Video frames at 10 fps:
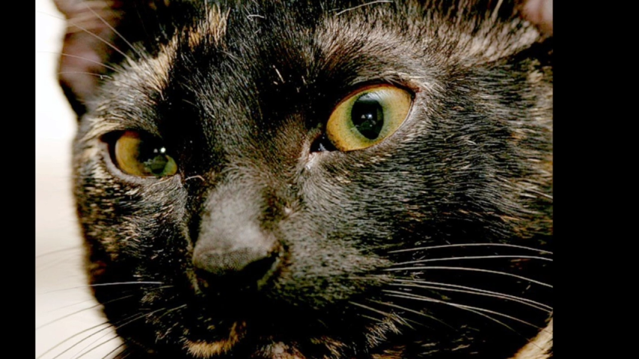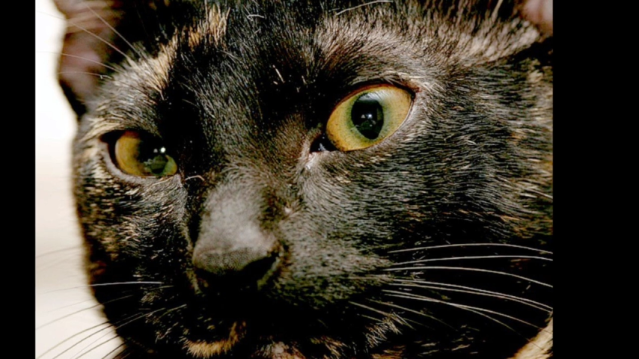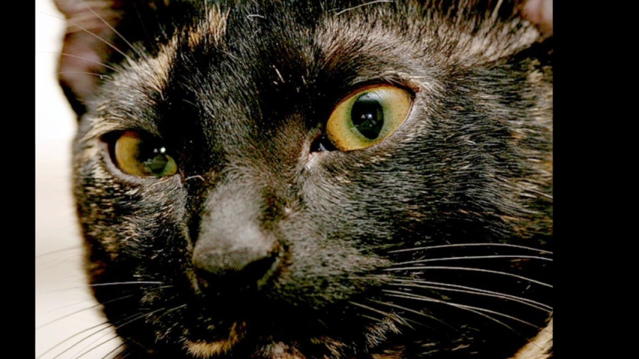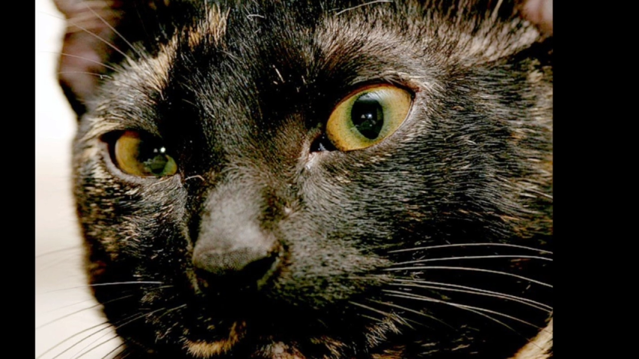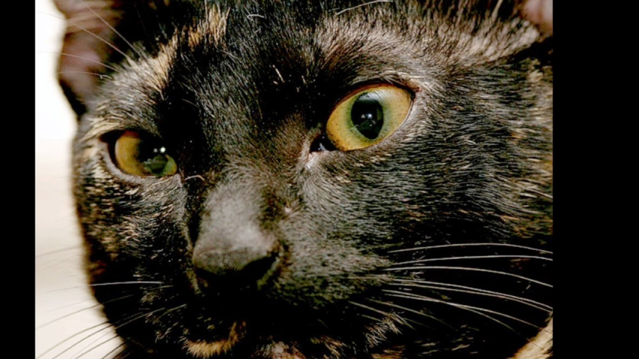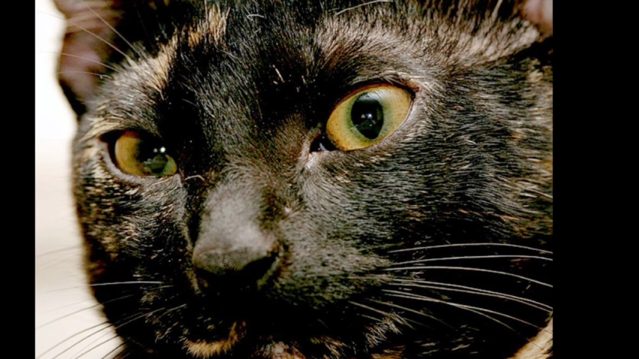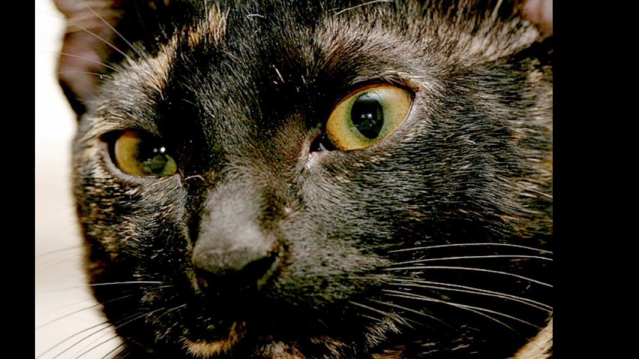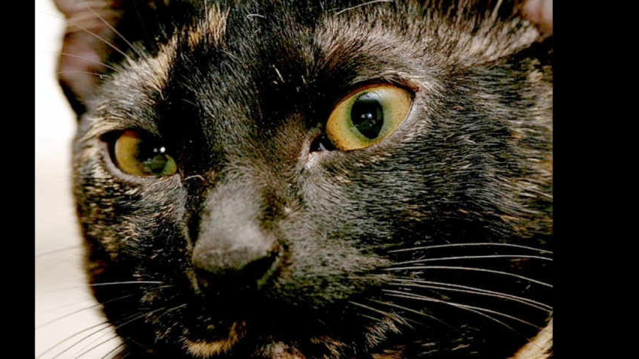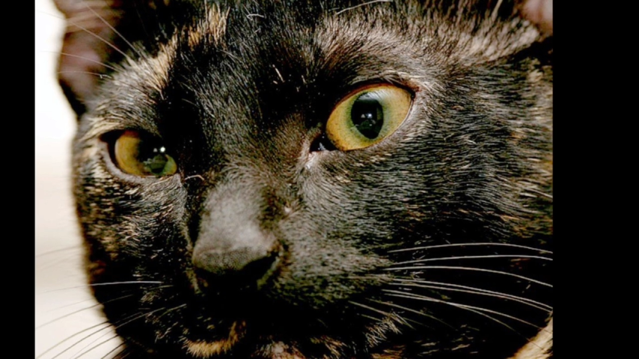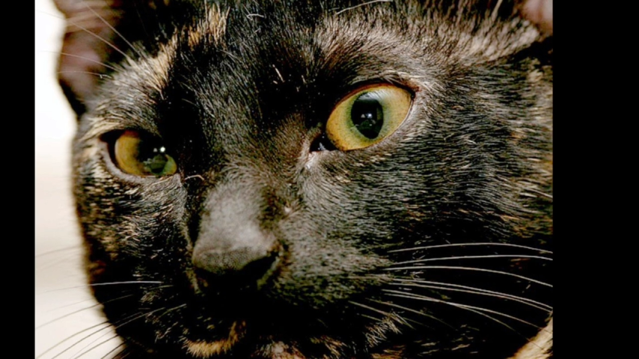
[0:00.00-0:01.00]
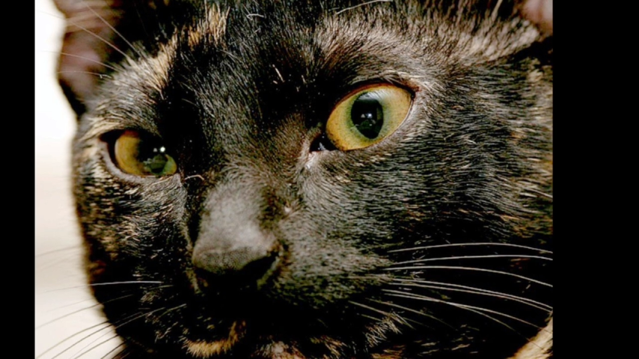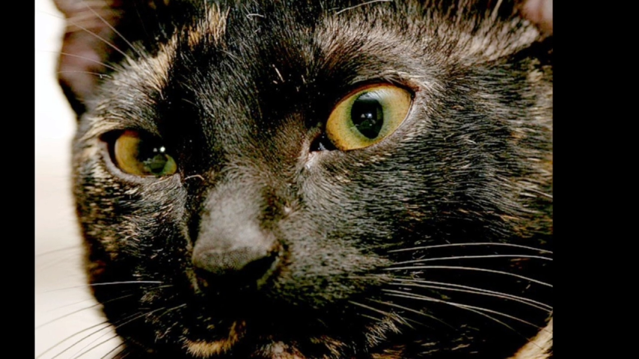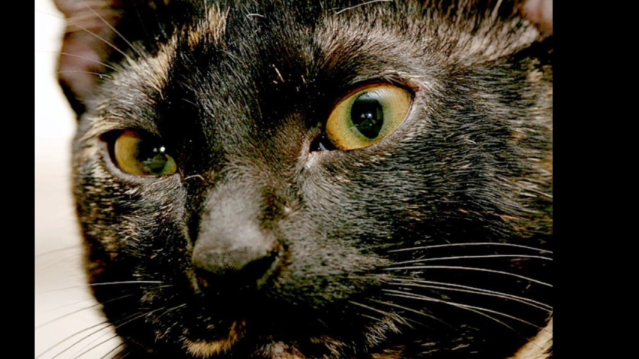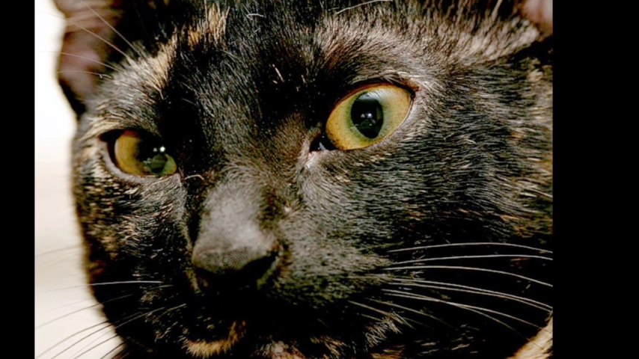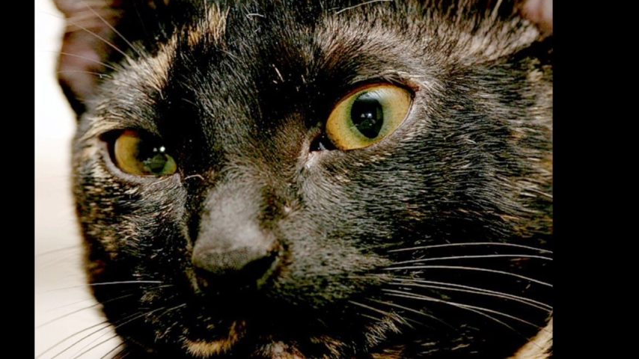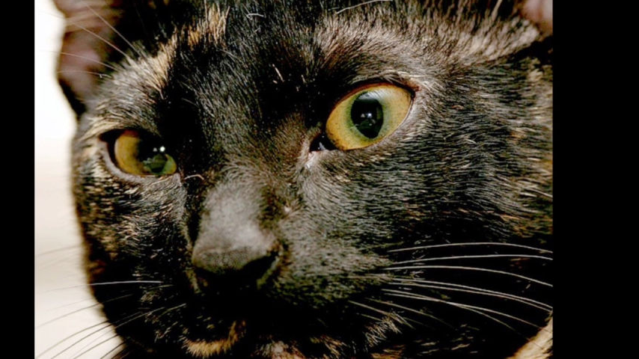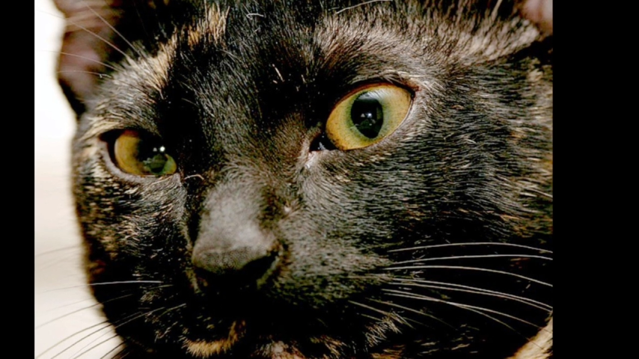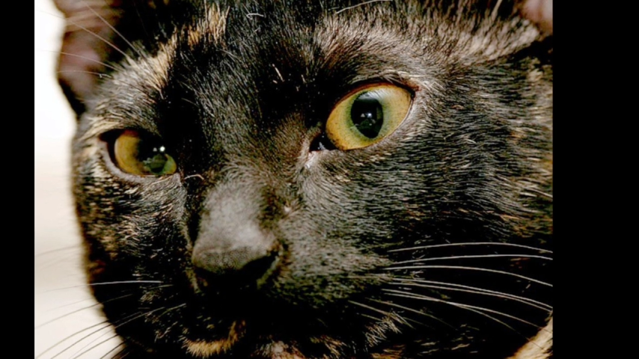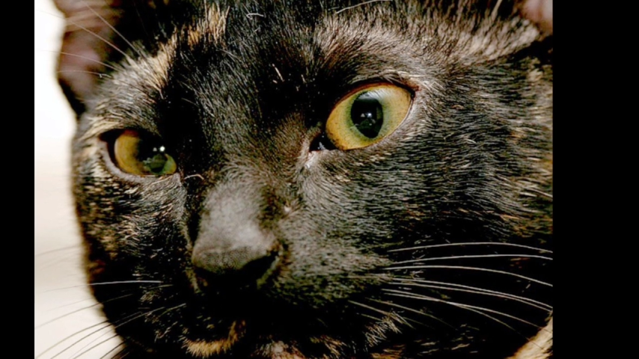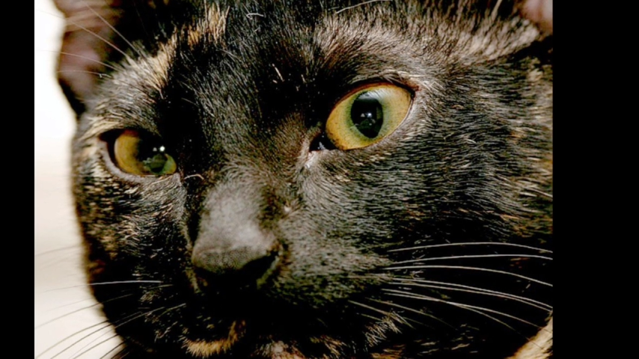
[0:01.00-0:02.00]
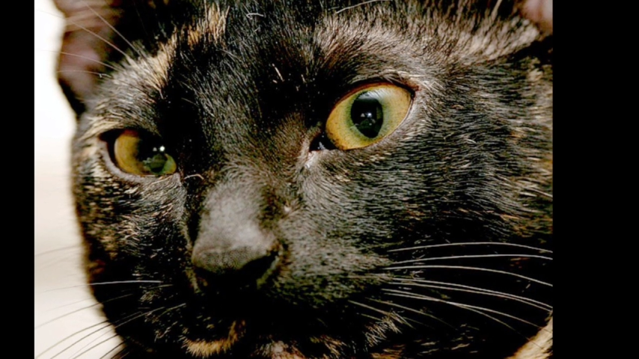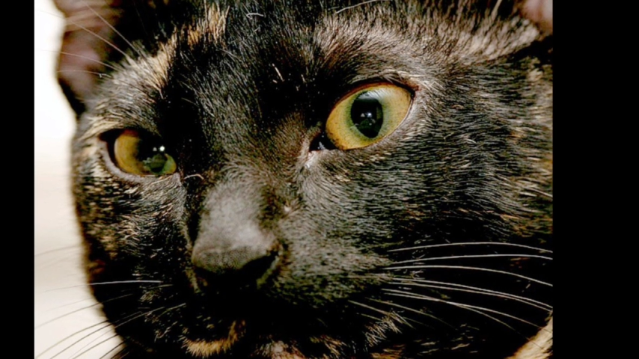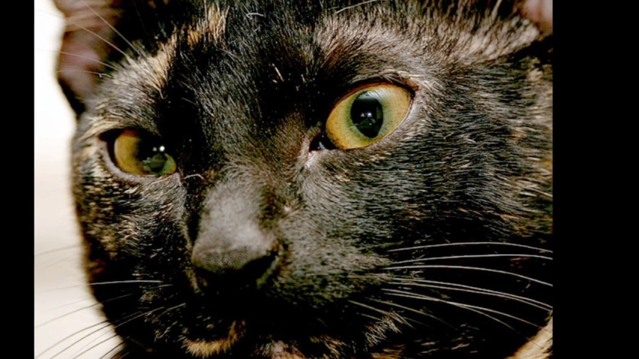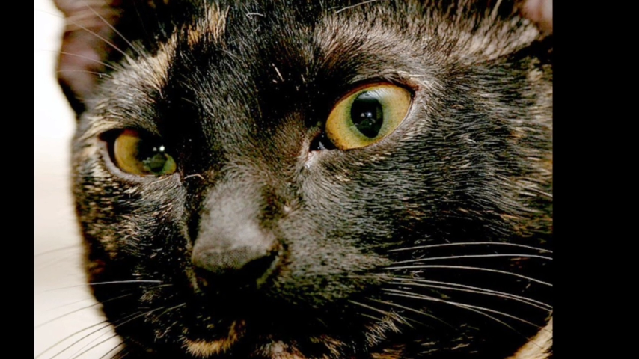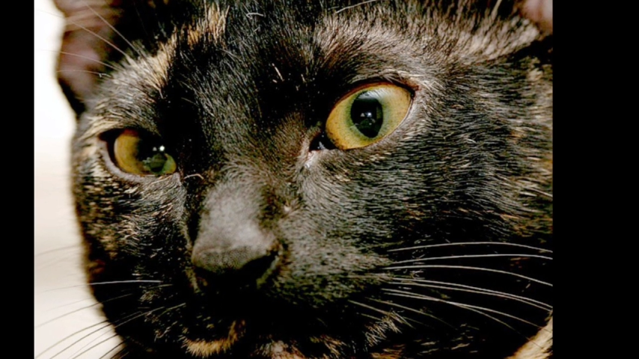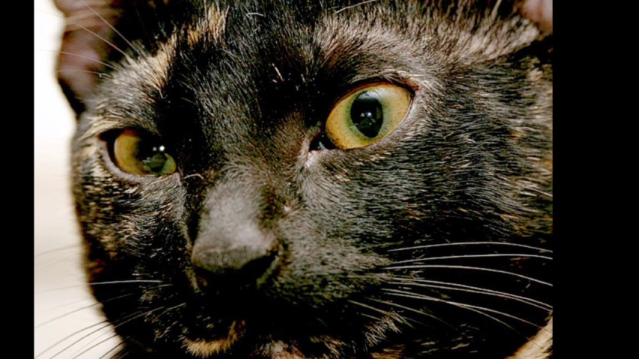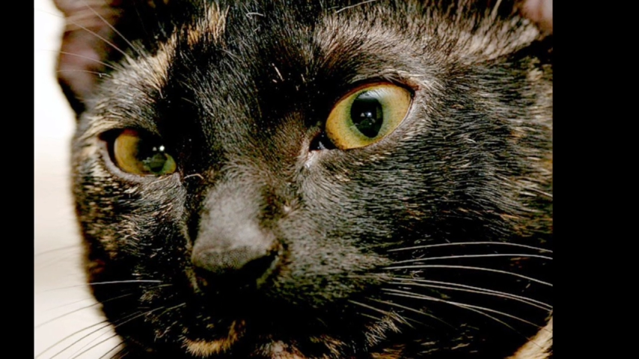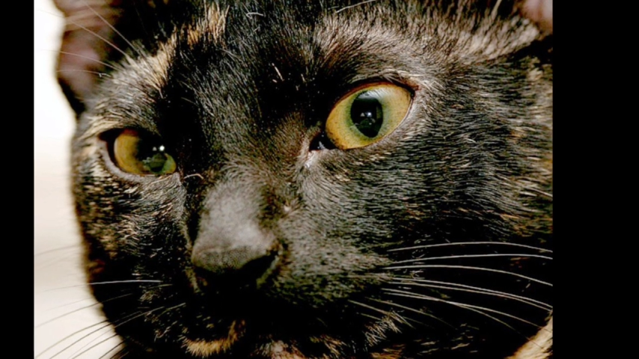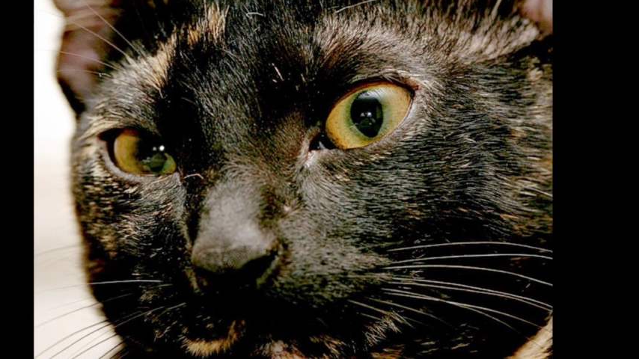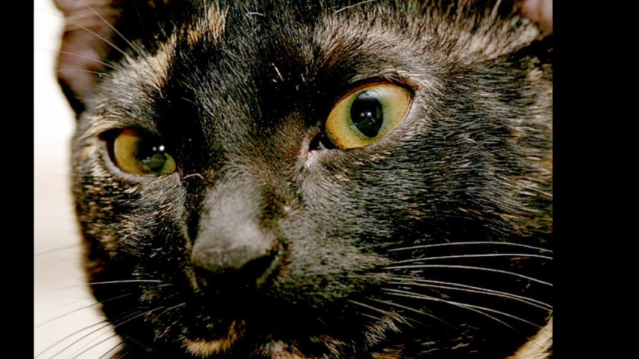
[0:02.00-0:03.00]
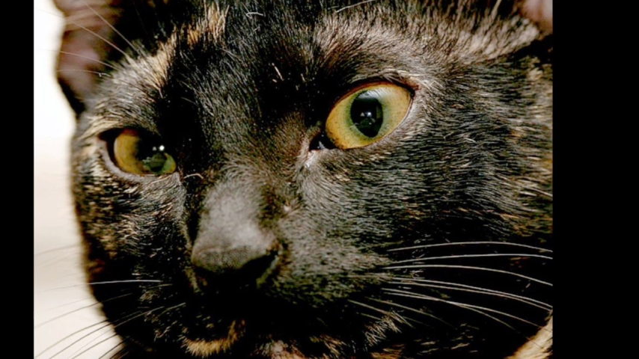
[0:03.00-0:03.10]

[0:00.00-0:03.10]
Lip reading: [unreadable: no face in view]